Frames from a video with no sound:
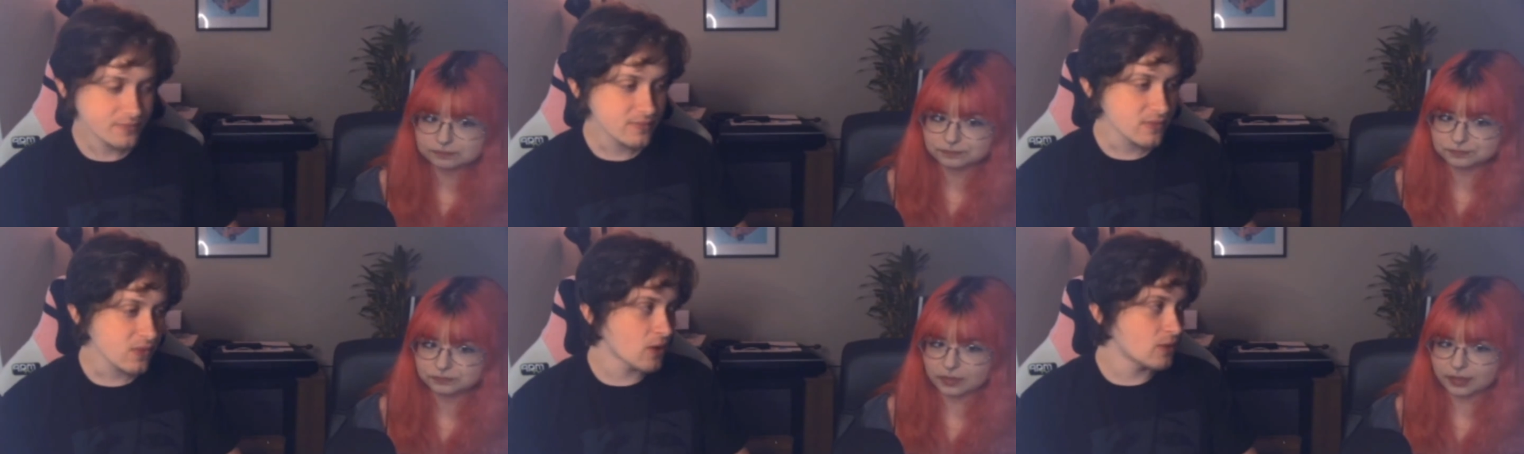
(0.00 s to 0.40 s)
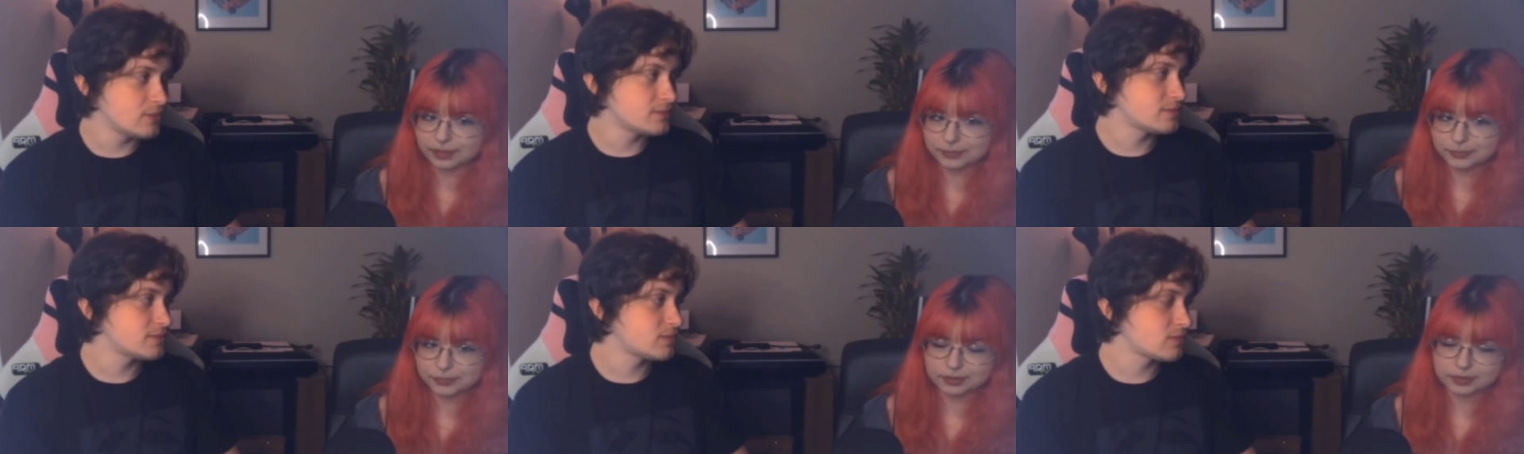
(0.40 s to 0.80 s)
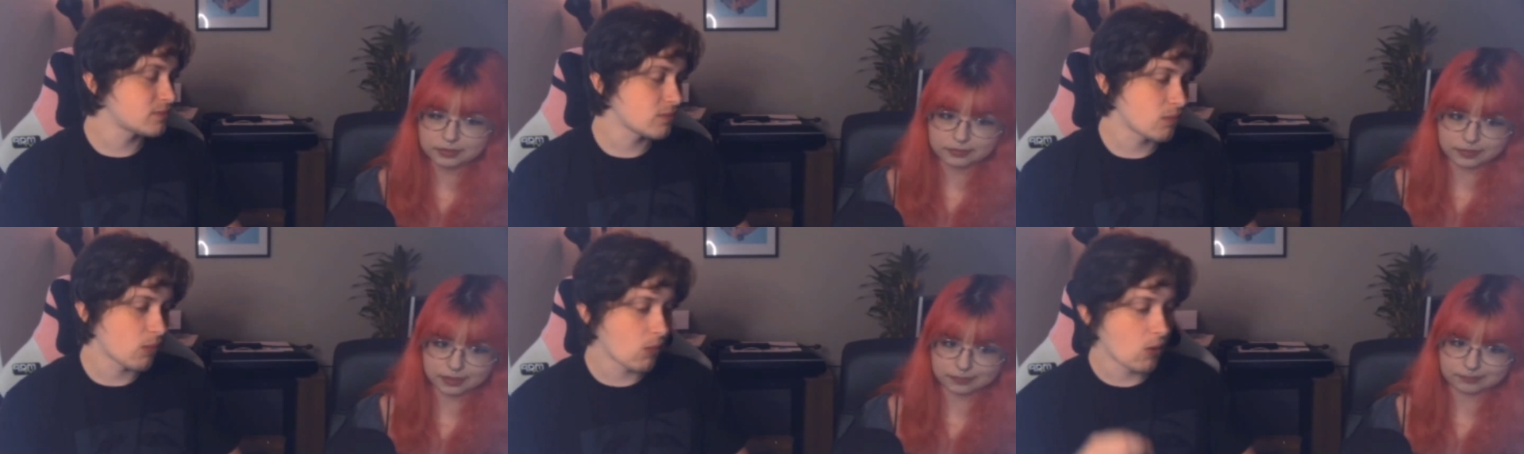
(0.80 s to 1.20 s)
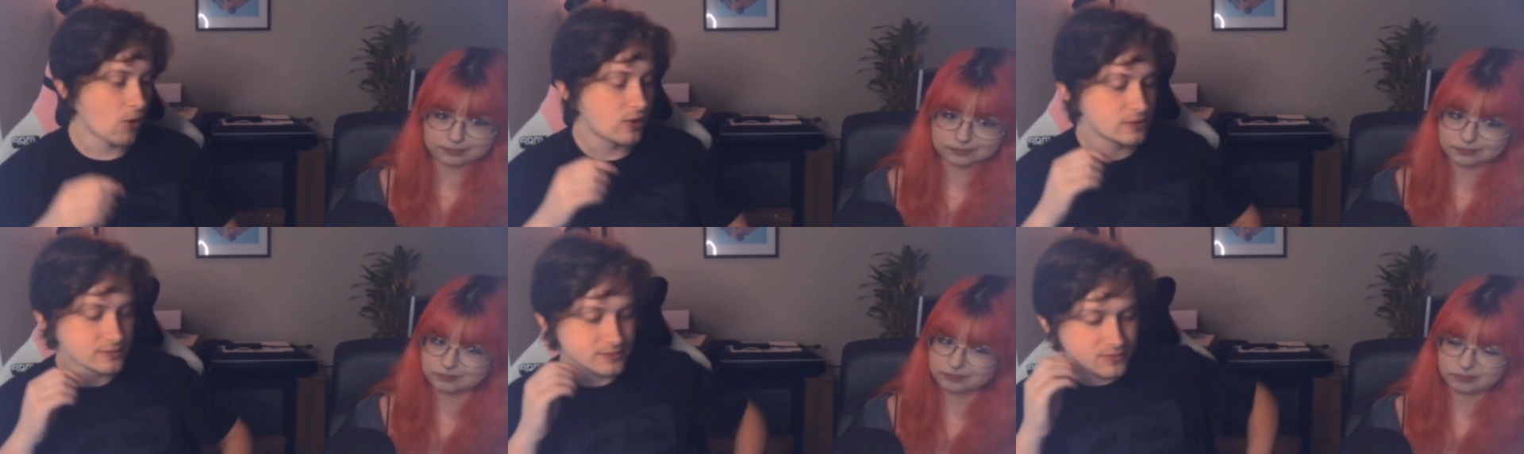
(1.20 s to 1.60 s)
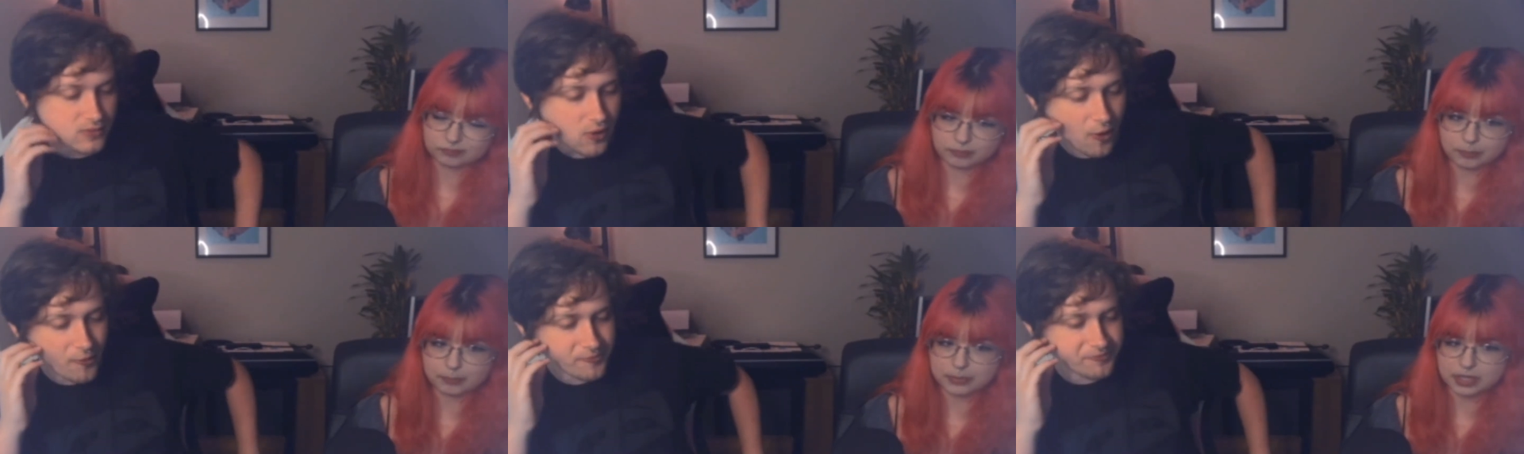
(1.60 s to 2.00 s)
Speaker 1: I put it at like
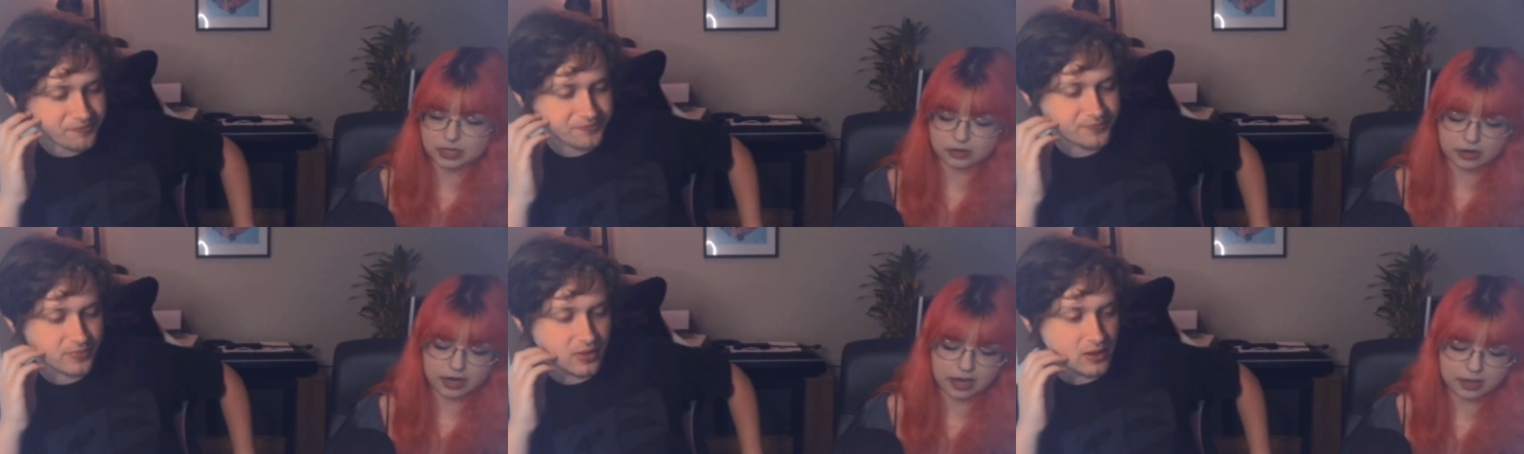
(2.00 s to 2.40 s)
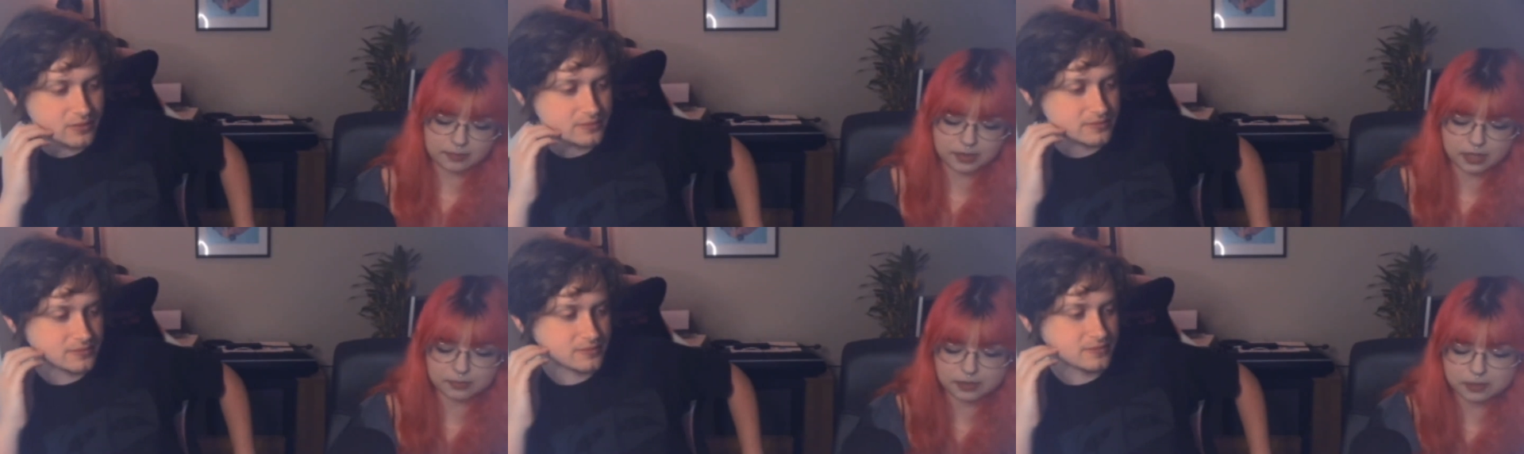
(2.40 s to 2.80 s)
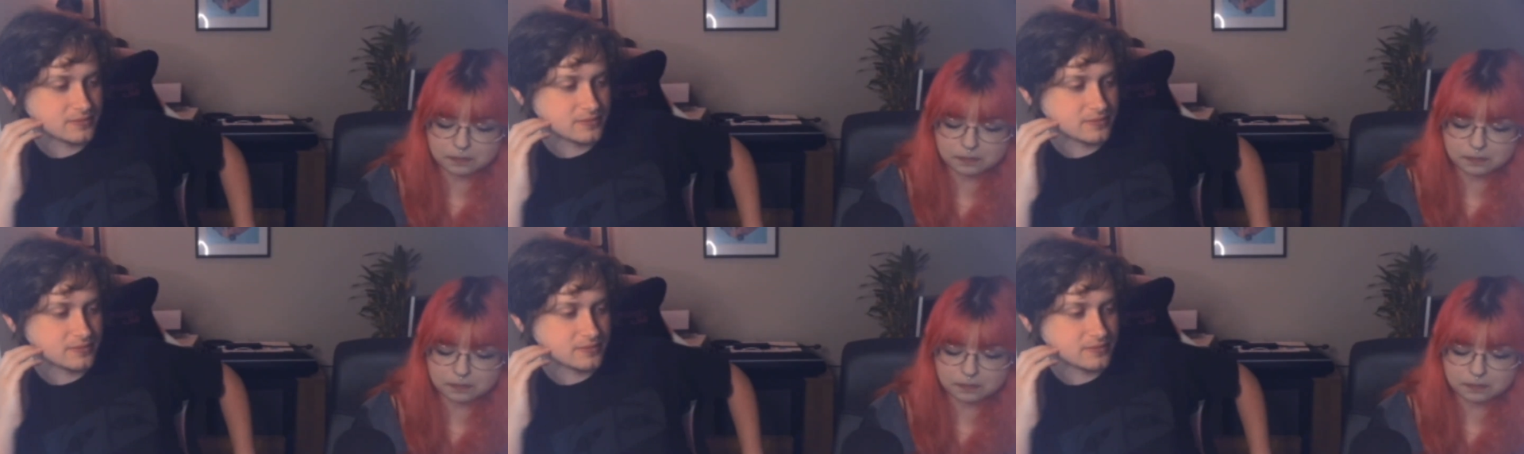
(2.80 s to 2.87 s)
B or A, maybe